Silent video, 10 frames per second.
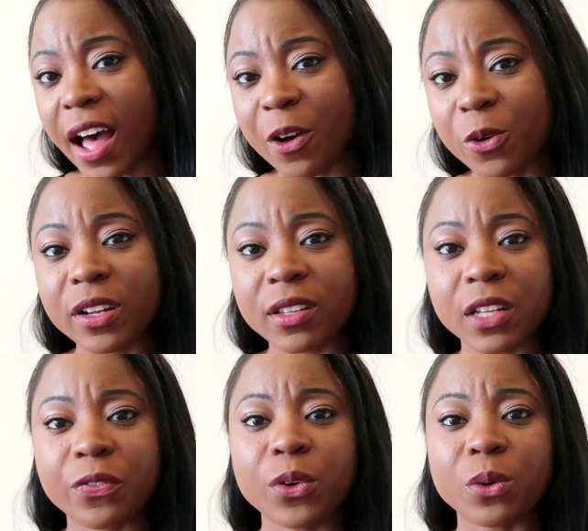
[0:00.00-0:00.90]
I
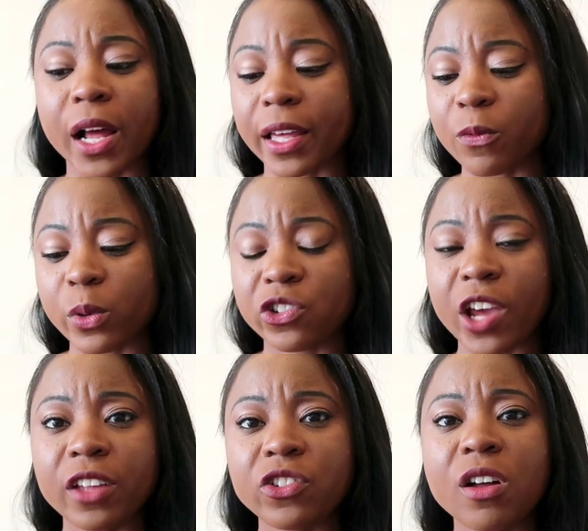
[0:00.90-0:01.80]
honestly feel like if we
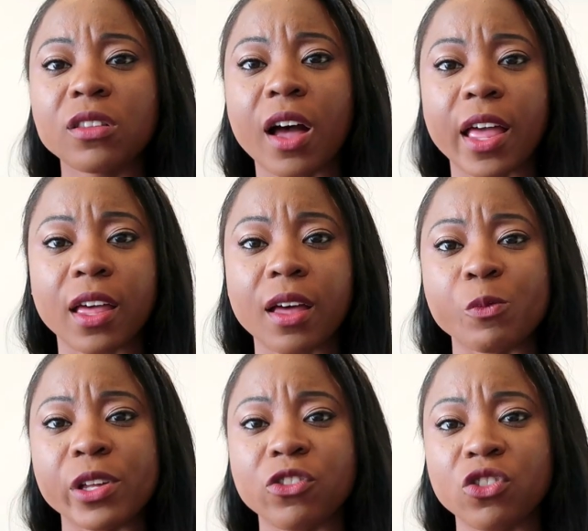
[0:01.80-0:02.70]
change our diet
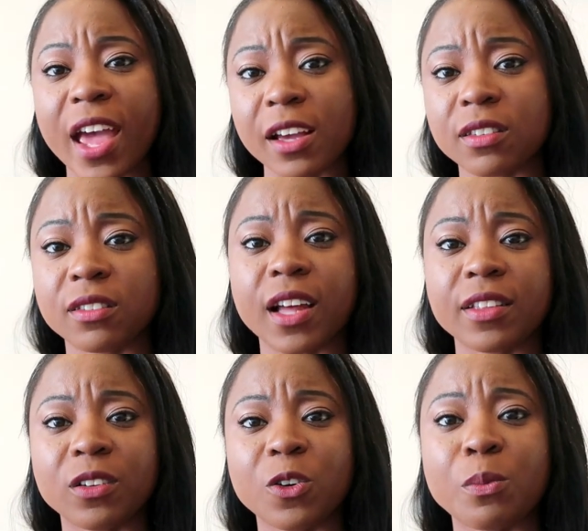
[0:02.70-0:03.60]
and we
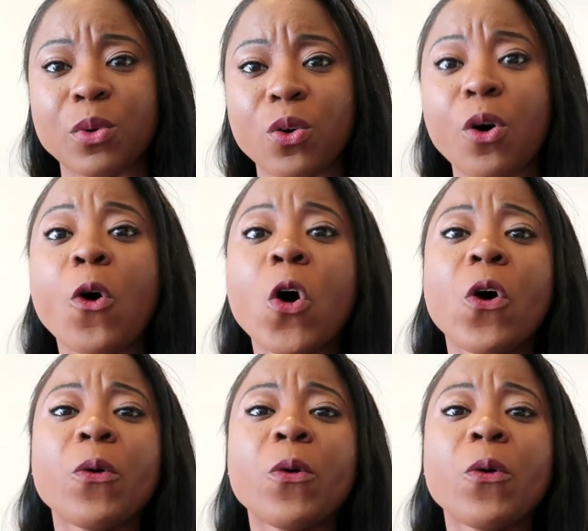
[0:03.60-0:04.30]
exercise a lot more,